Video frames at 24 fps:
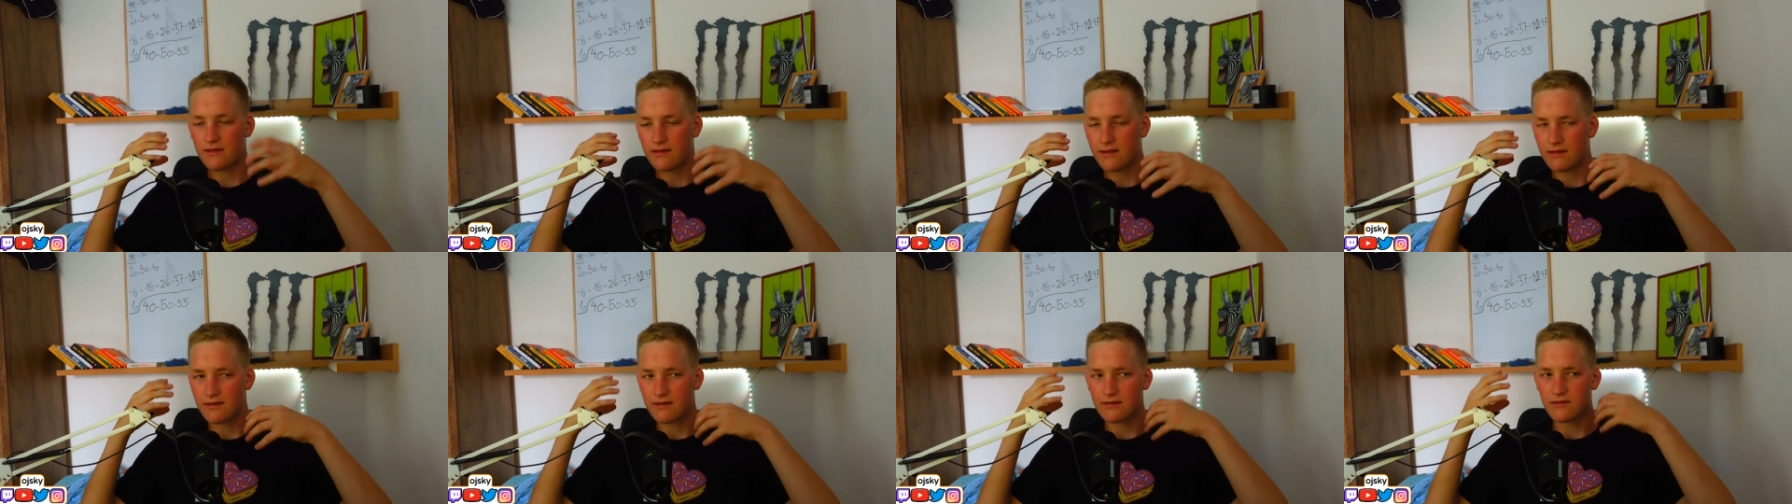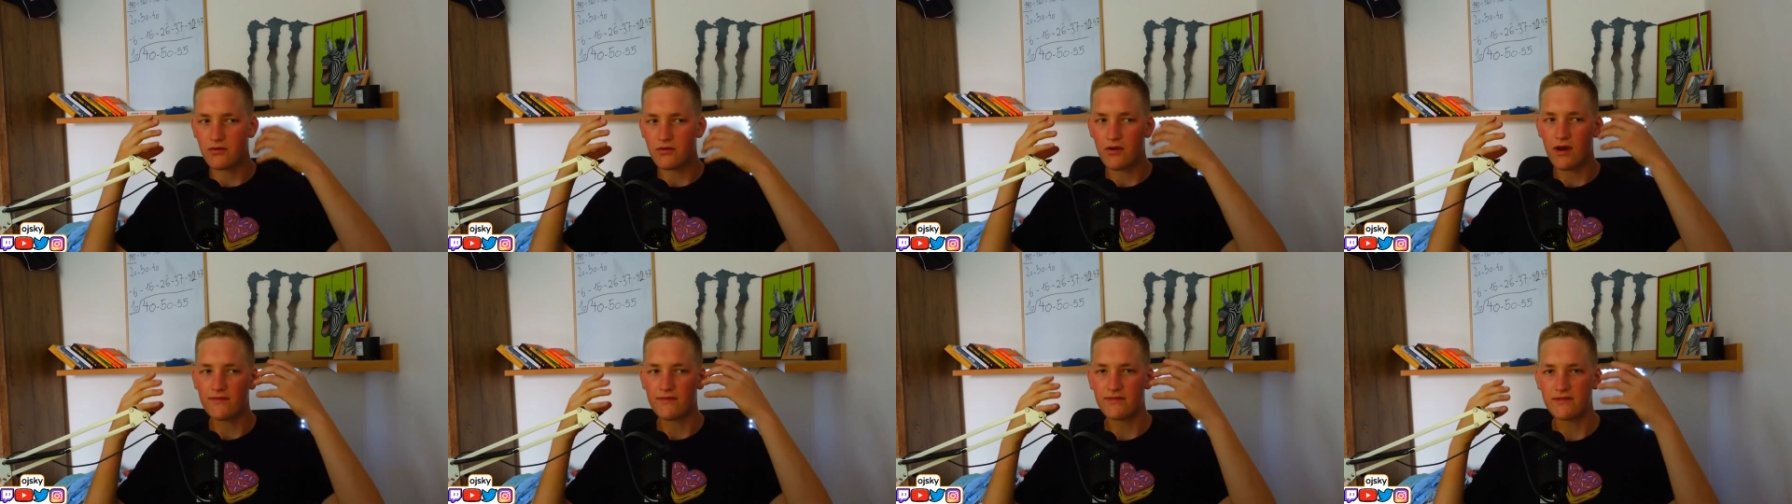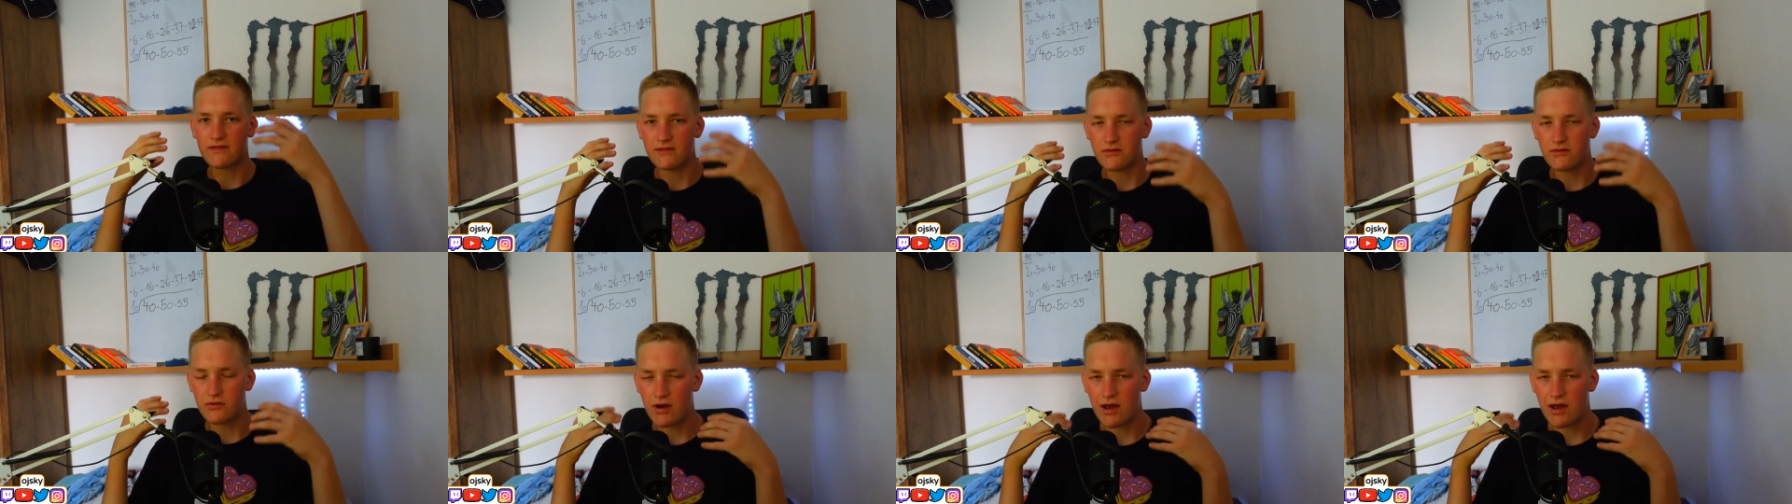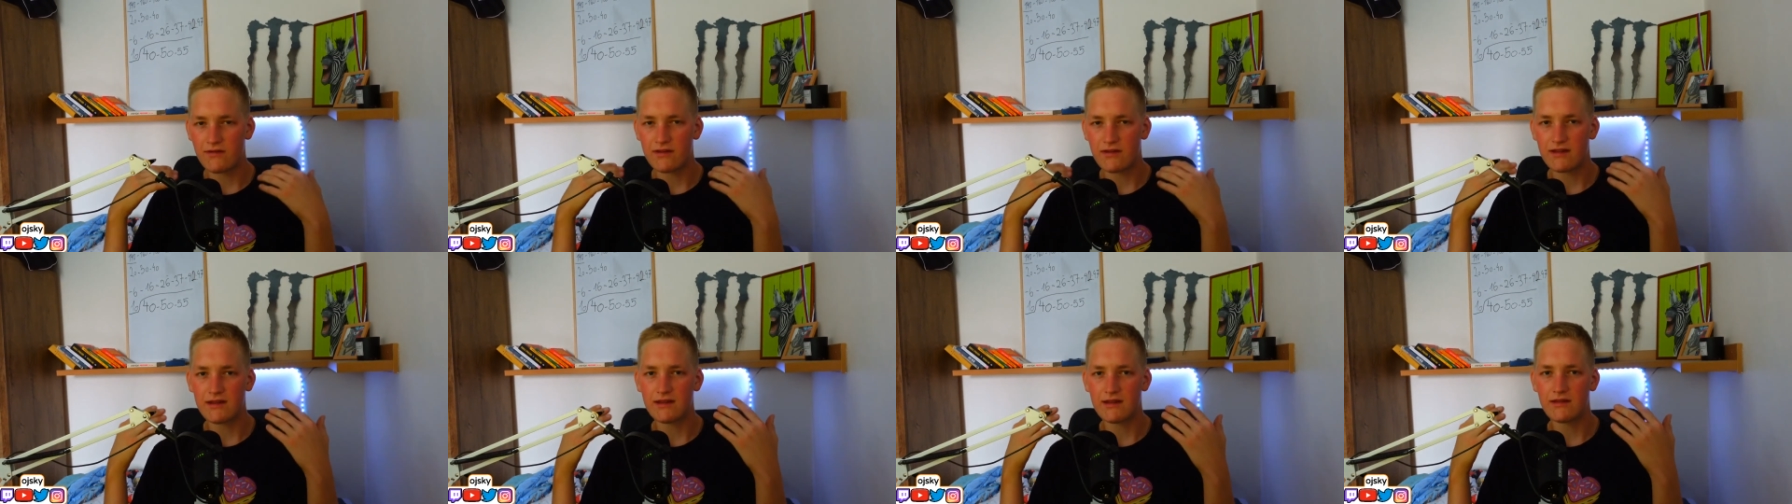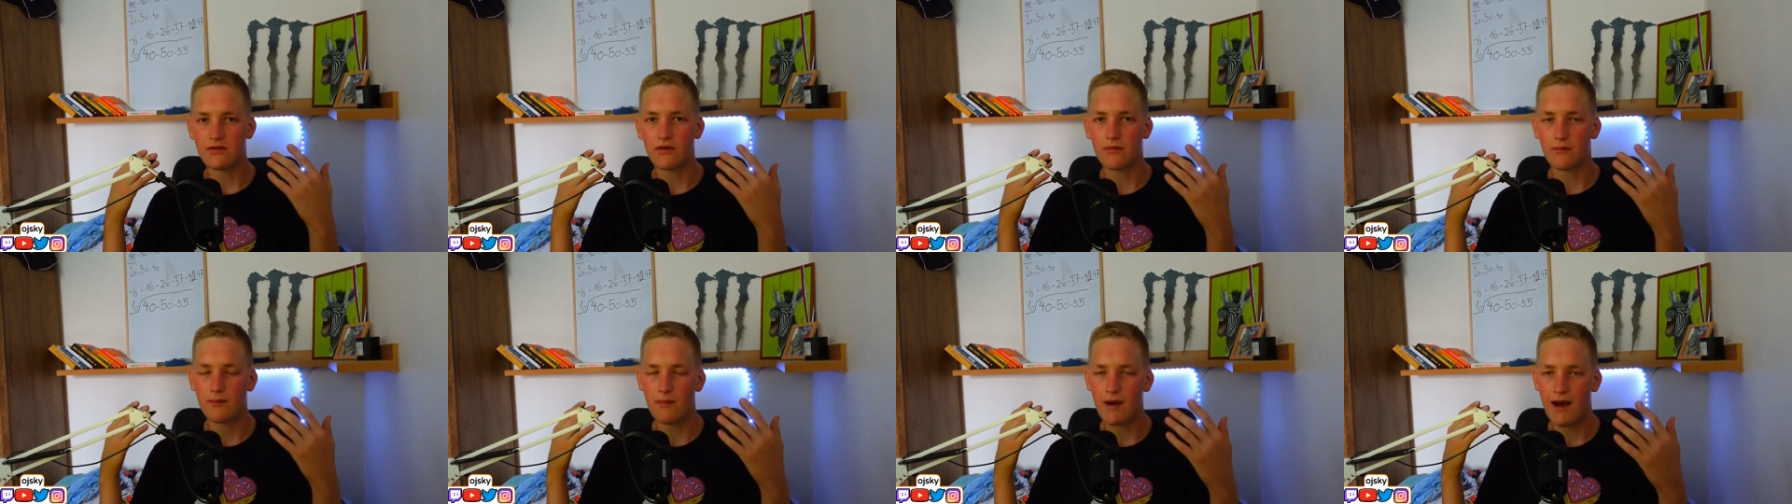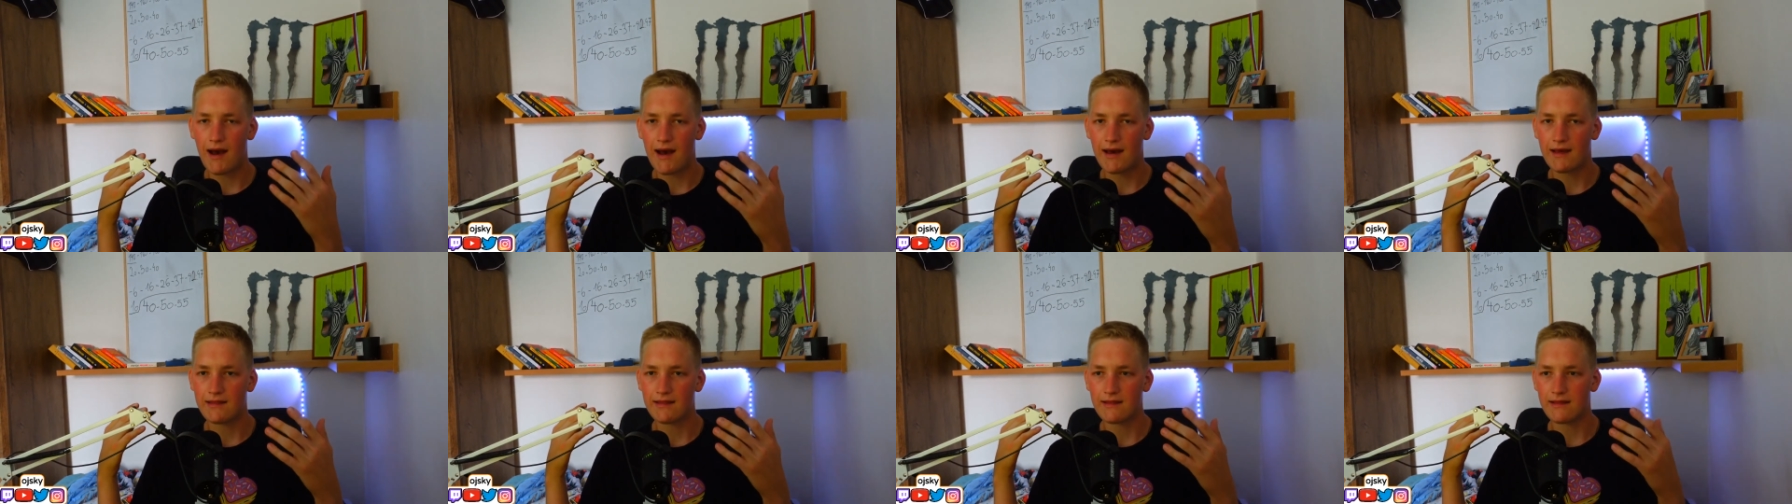you have you have it in your
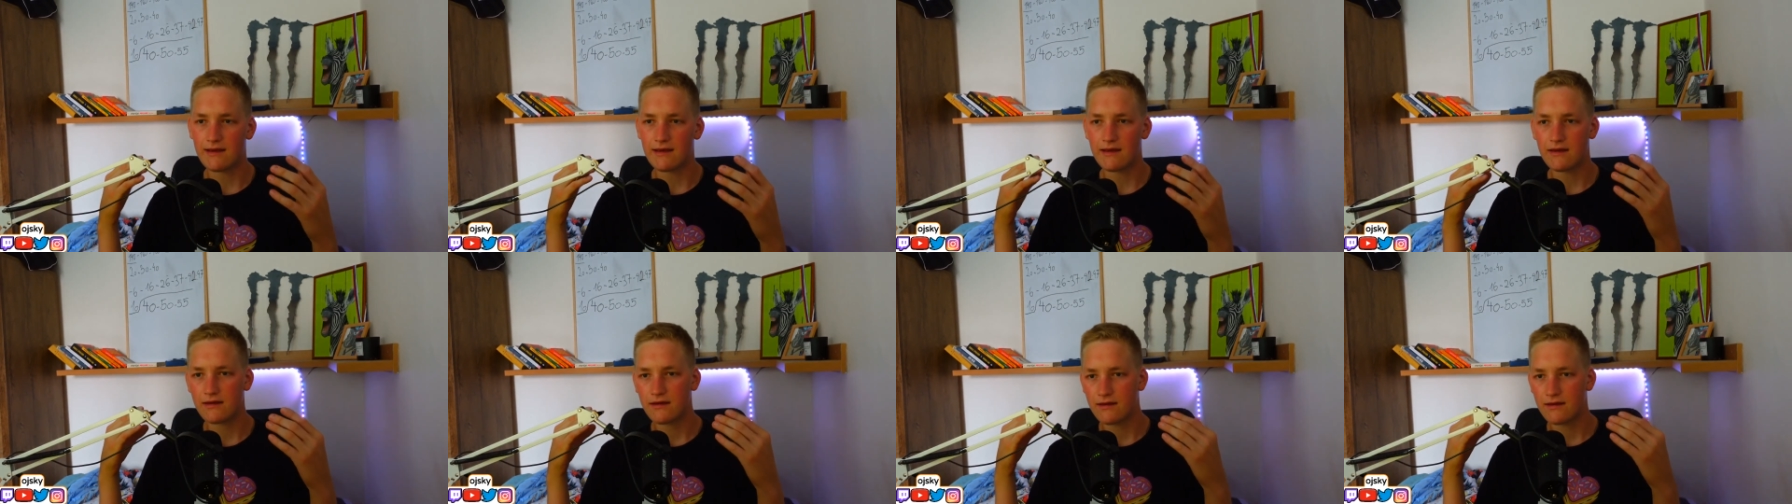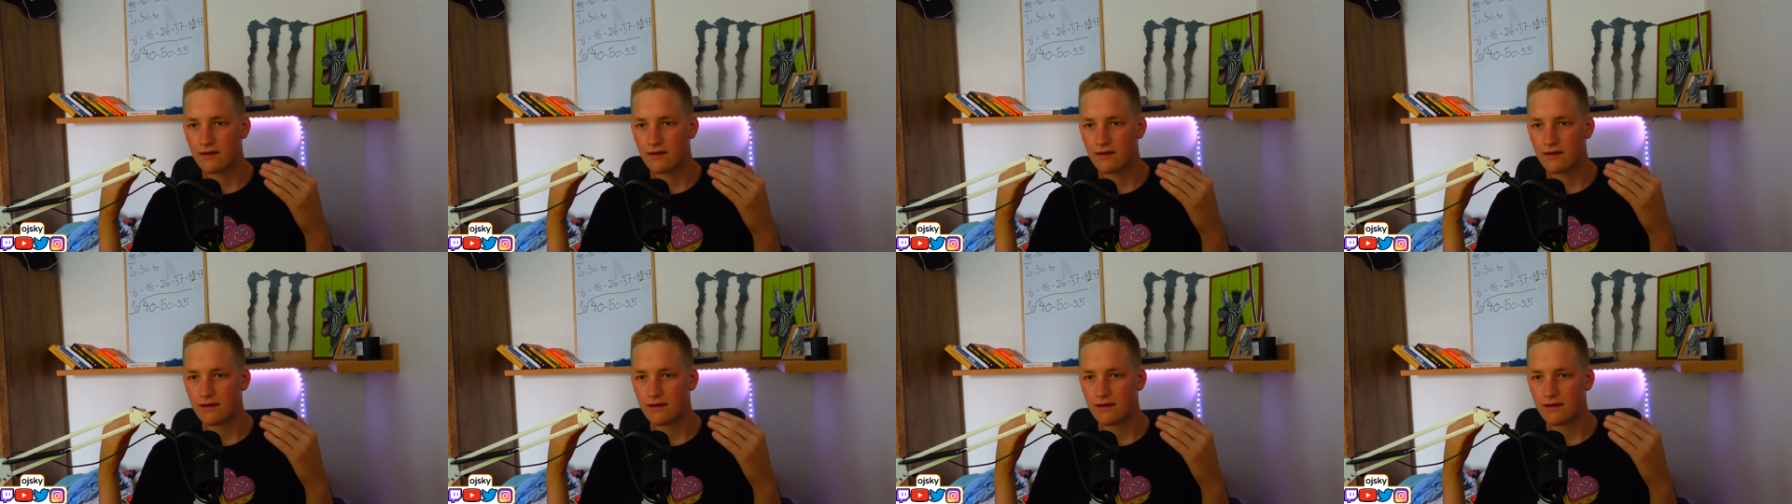mind like